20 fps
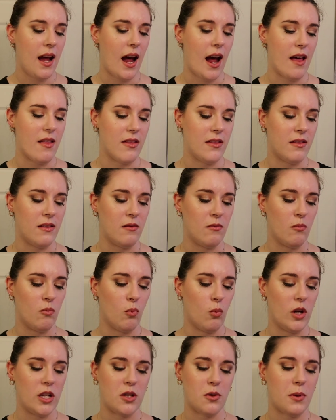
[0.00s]
And
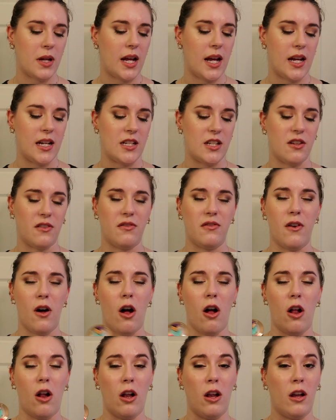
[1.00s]
once we get into
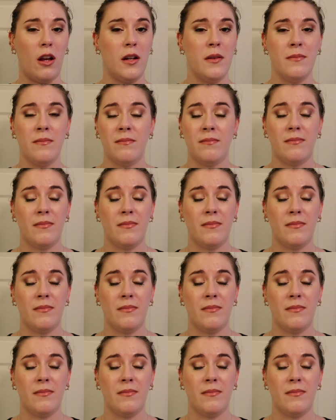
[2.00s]
fall,